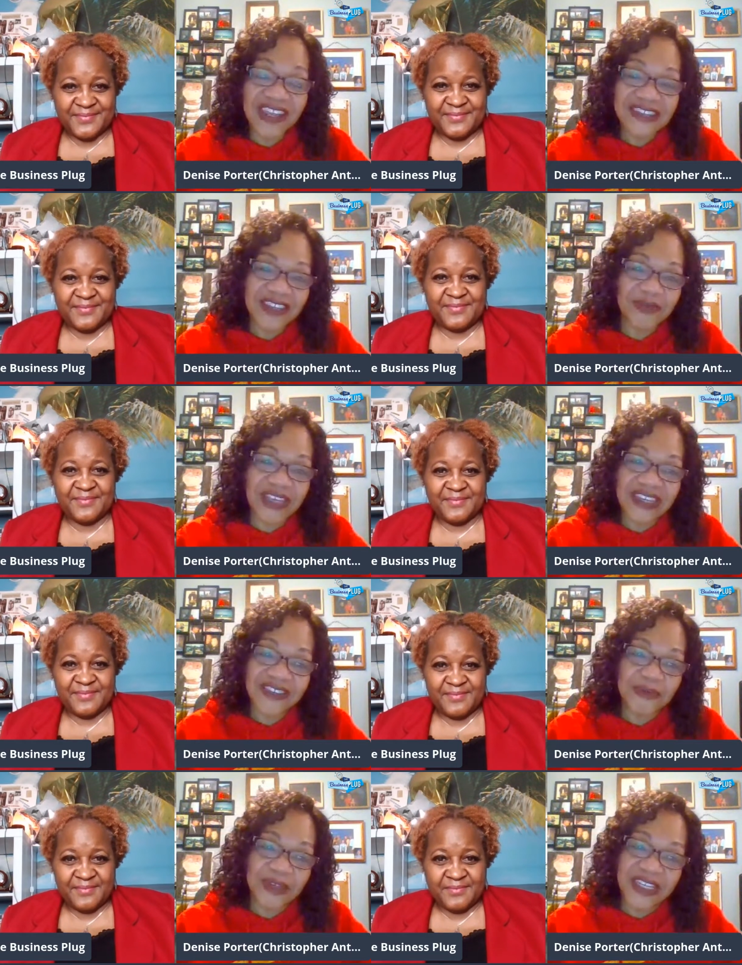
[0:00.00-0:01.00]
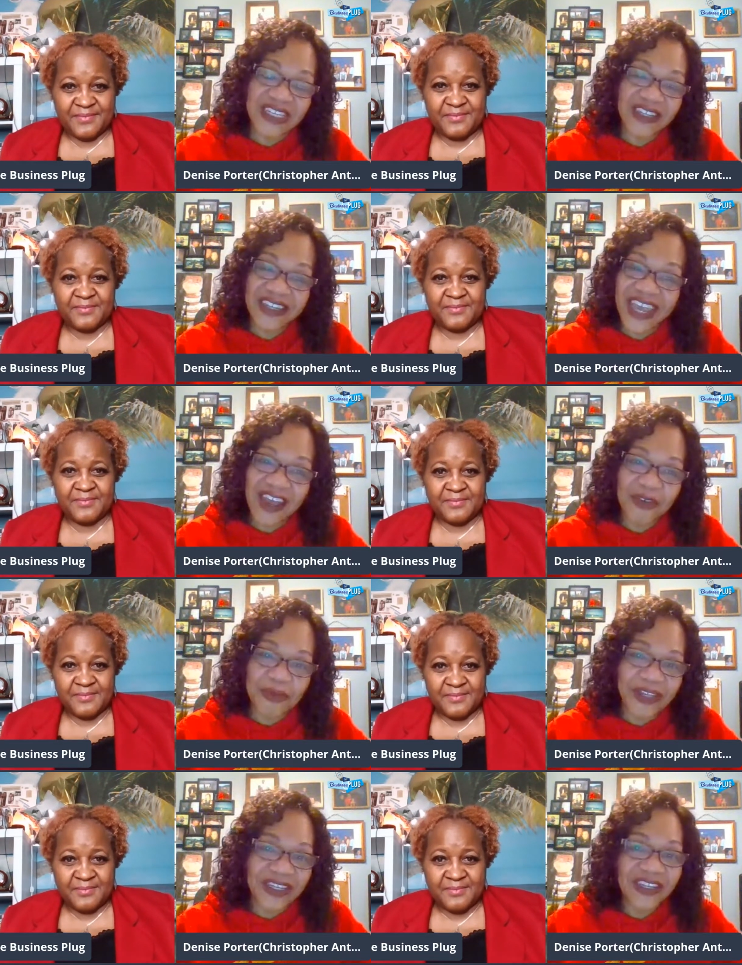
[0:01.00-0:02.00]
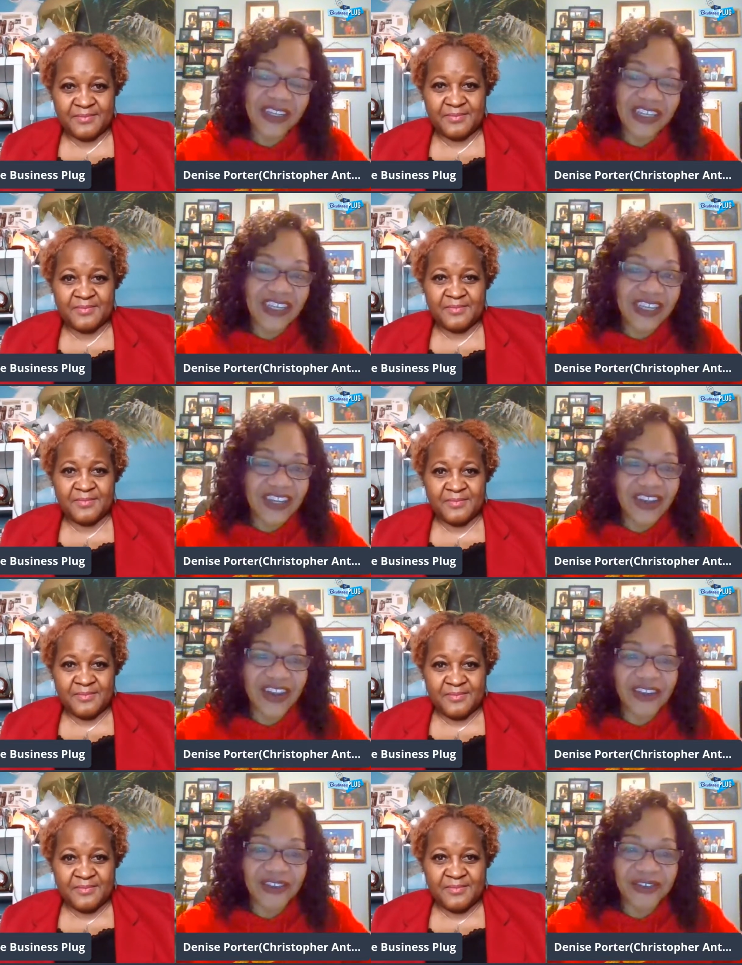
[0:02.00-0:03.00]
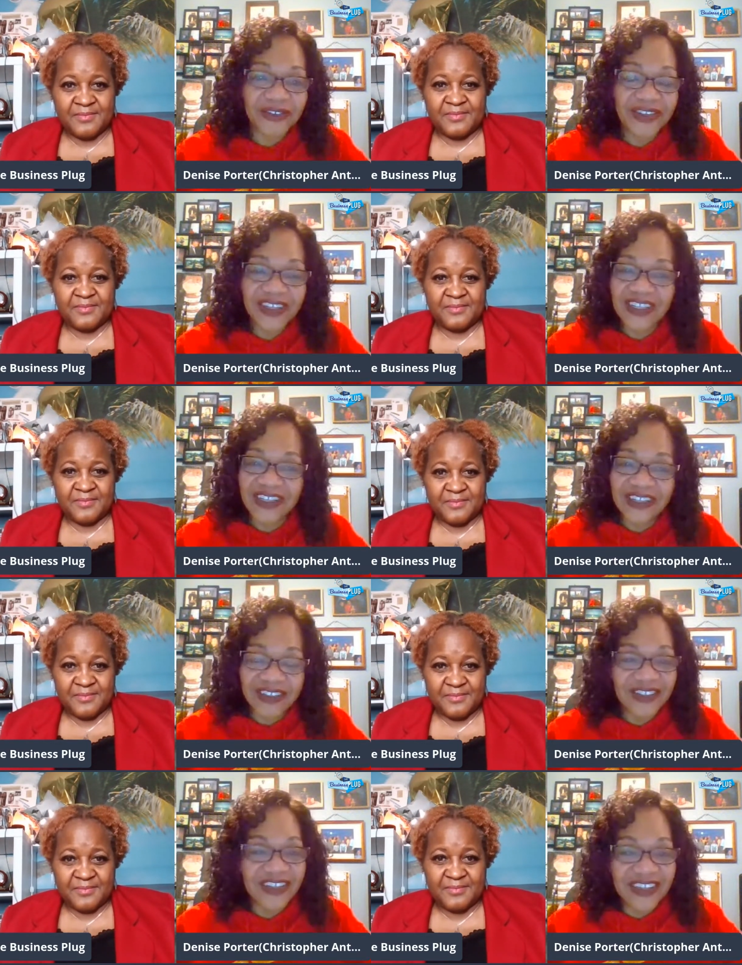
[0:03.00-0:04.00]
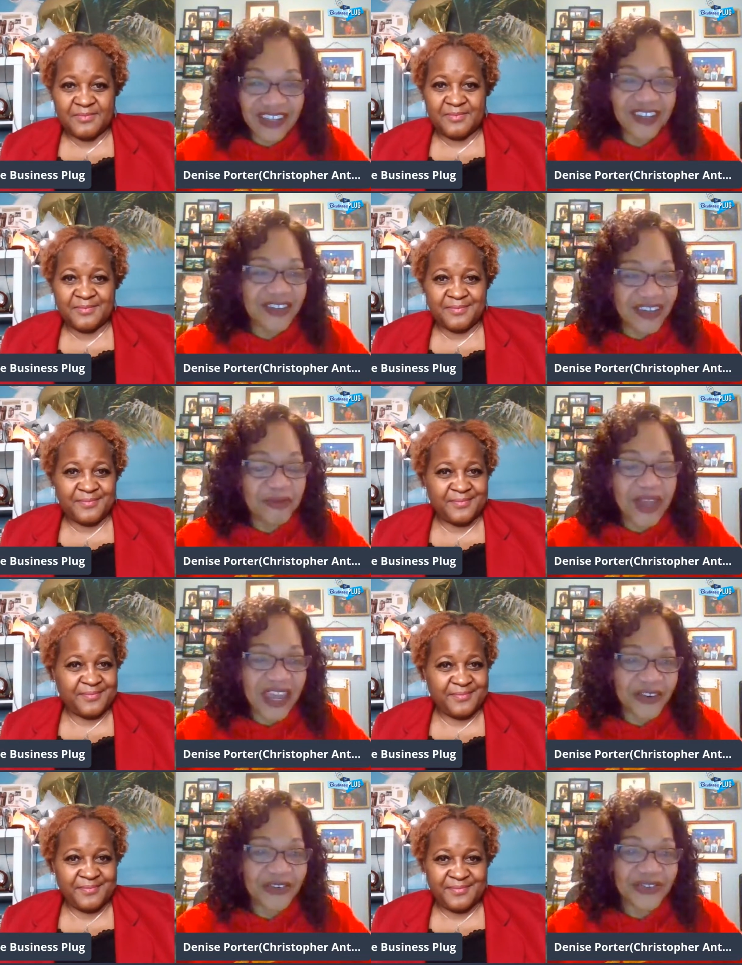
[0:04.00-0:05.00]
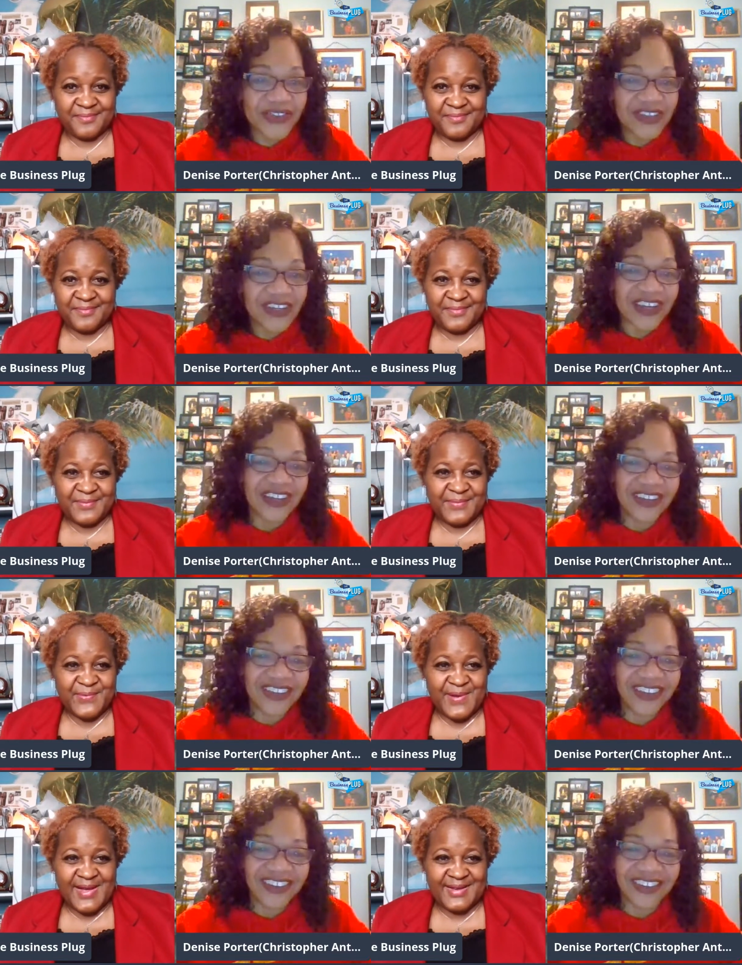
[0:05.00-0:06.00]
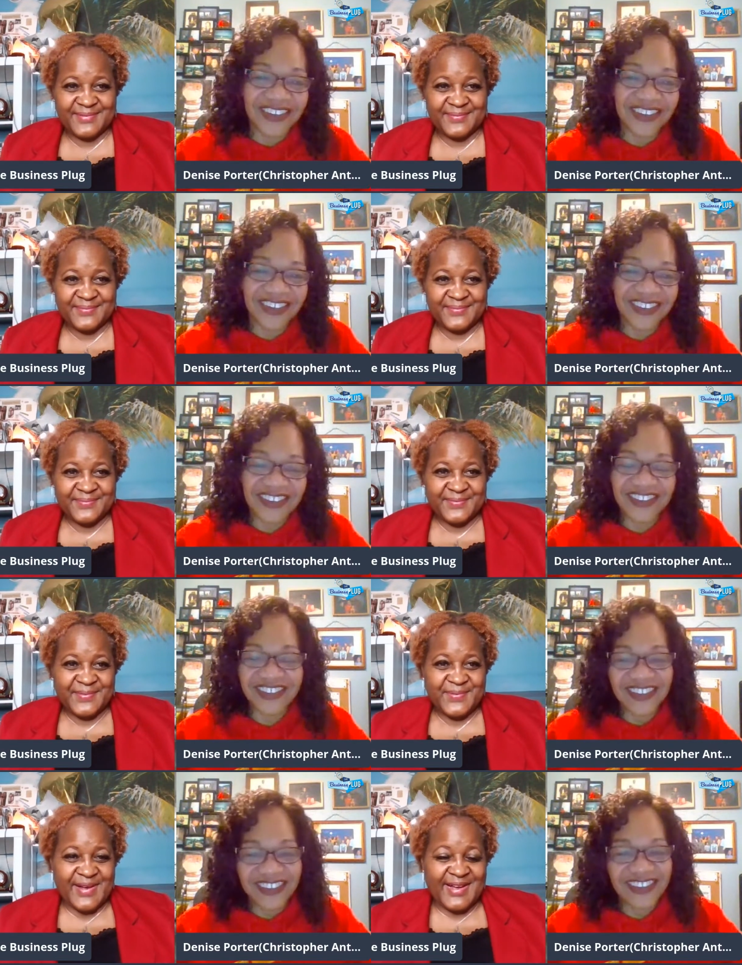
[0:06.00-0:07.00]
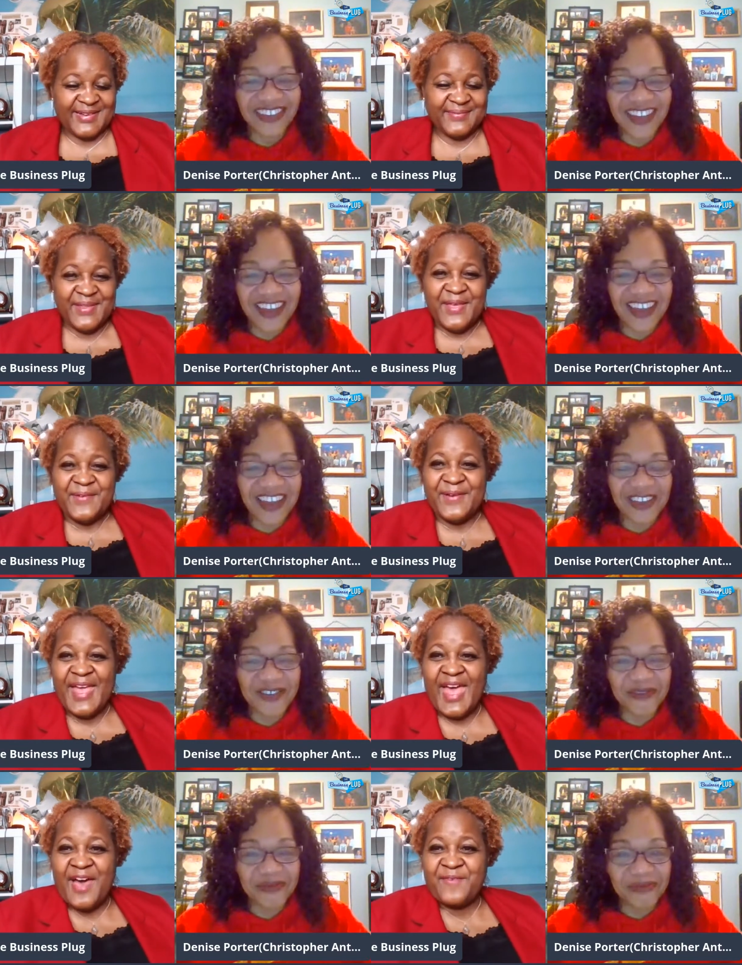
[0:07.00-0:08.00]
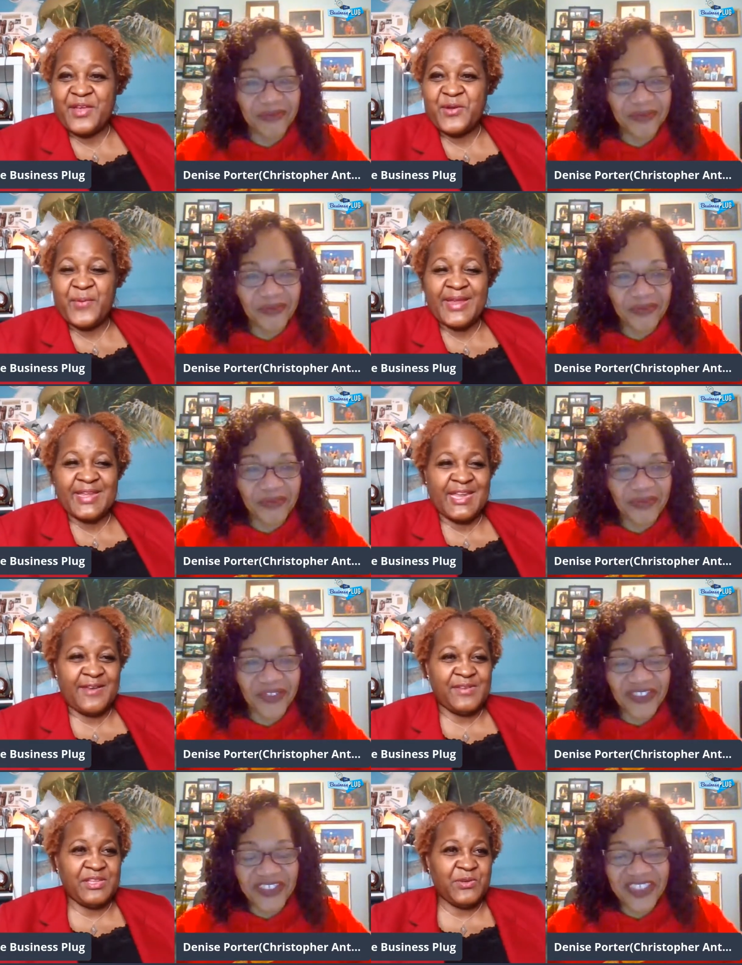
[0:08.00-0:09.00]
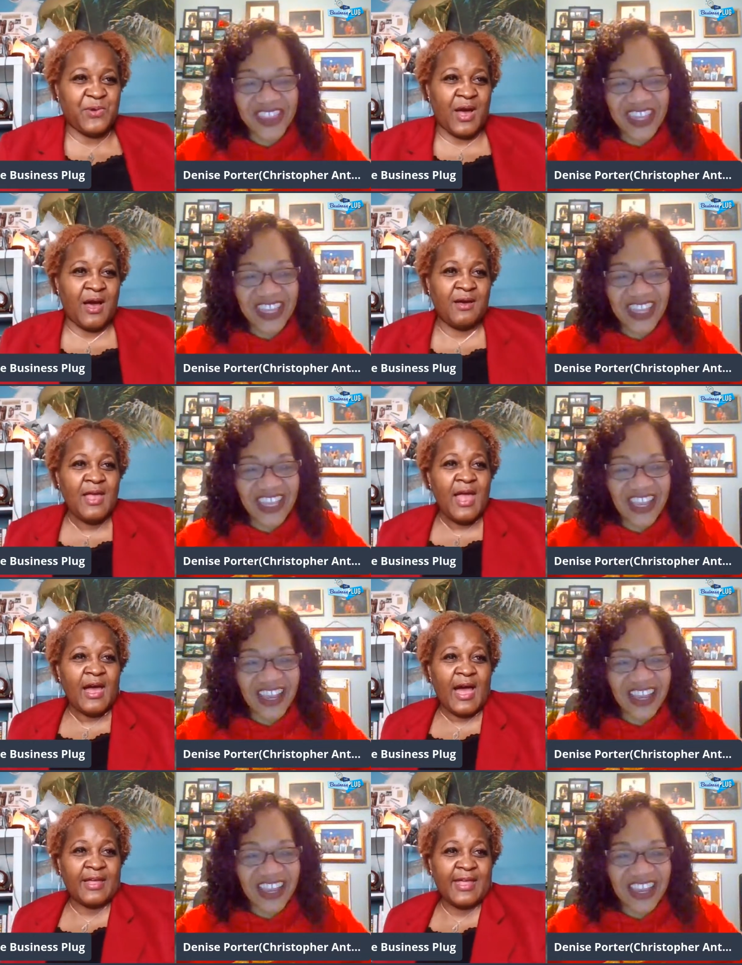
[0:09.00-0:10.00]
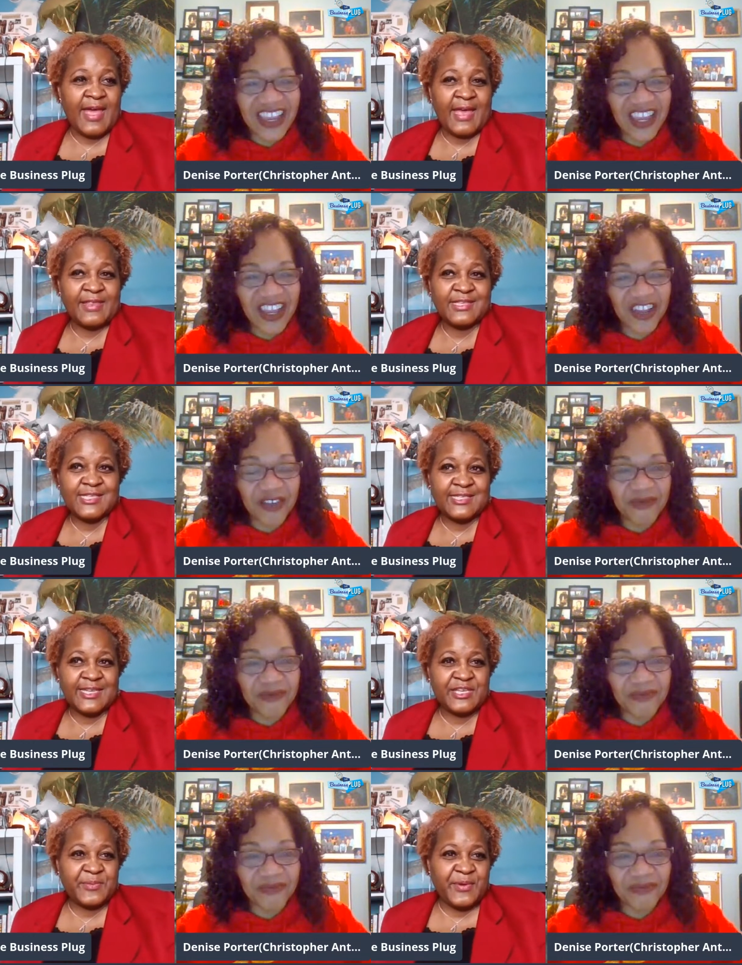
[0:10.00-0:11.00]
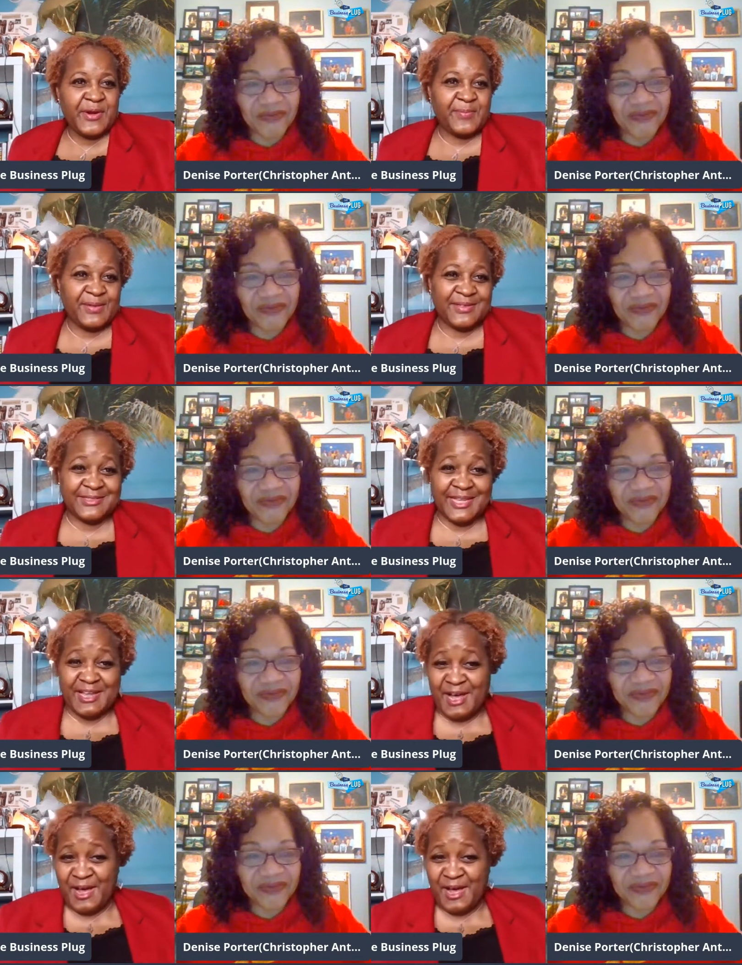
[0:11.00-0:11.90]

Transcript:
Speaker 1: not seem like it's a big deal now, but you know, it matters.
Speaker 2: Wow. Wow. Well, have a great evening, you all. Again, this is Linda Murray Bullitt. They